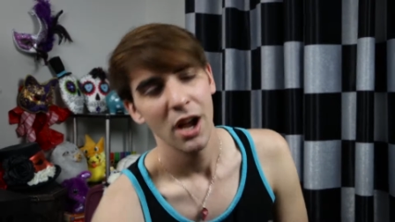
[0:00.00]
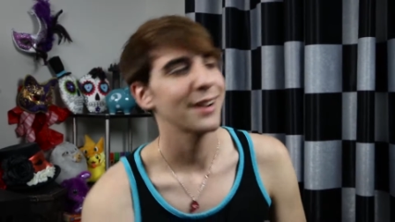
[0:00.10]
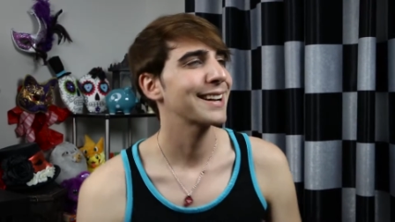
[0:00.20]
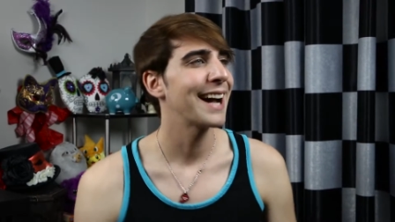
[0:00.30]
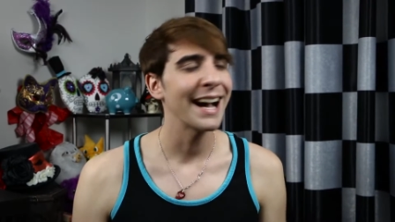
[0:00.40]
are
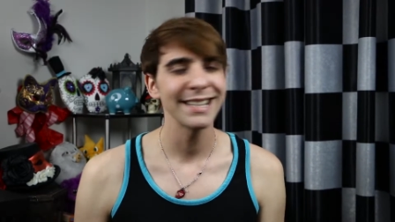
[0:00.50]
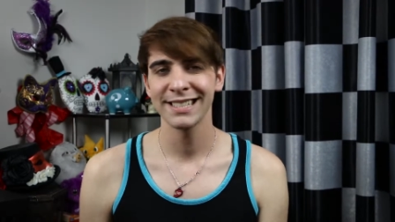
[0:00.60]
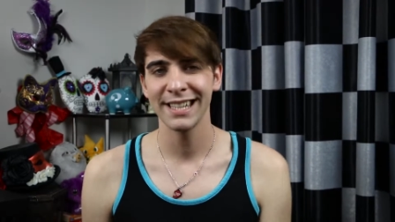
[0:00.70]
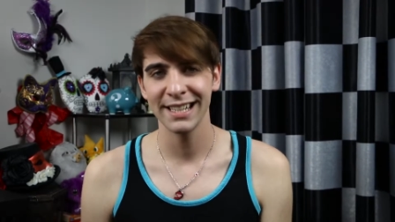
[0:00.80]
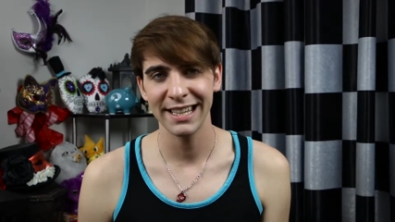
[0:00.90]

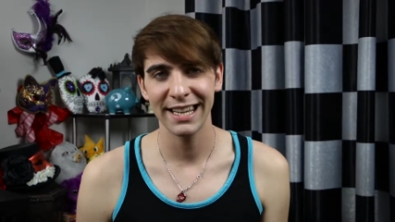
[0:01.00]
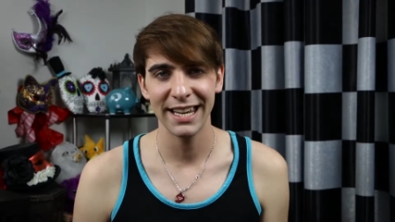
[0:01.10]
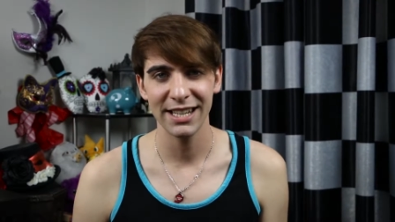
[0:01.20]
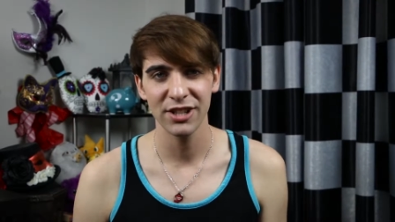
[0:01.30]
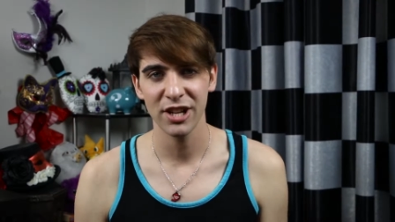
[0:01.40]
constantly
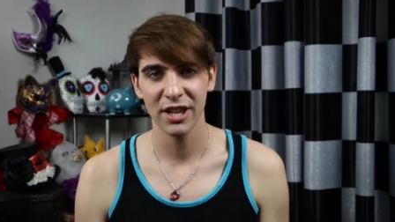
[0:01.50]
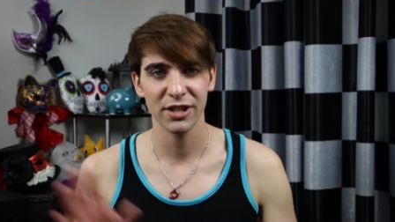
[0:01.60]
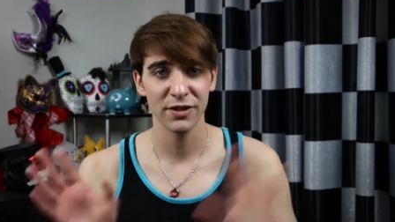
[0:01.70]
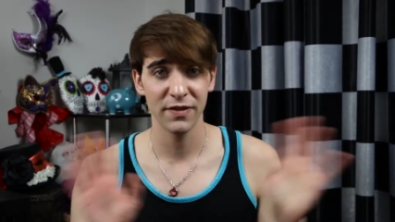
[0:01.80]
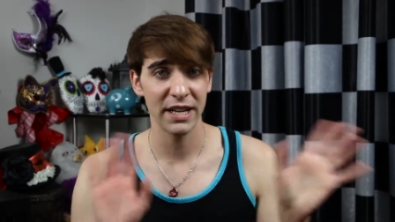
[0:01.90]
in each
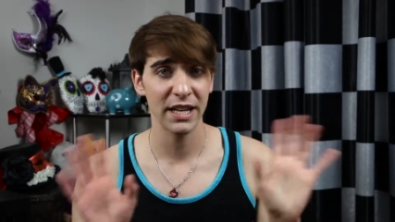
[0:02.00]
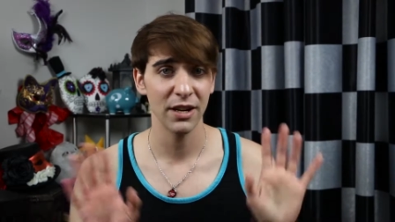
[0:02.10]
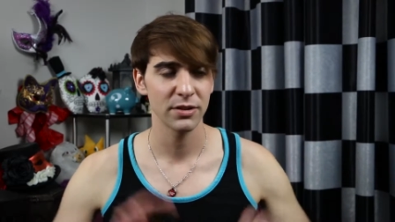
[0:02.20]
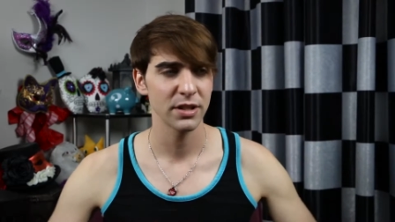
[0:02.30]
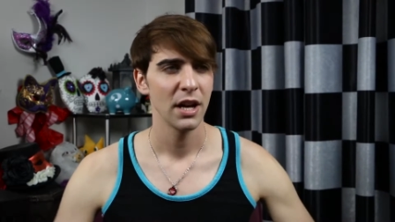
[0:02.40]
other's
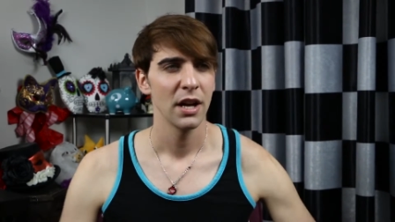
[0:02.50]
videos.